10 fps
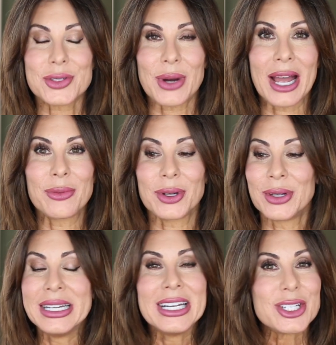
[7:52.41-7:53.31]
So I
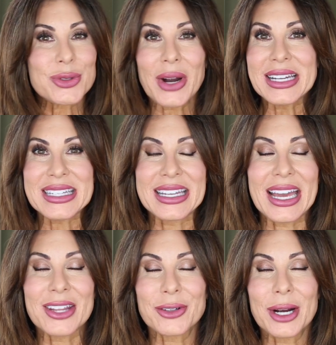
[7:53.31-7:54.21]
will try to
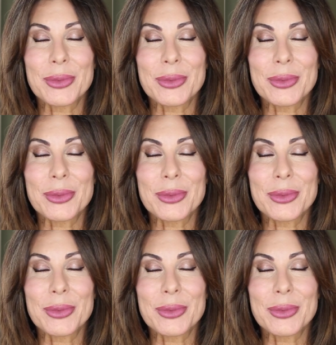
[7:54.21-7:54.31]
gather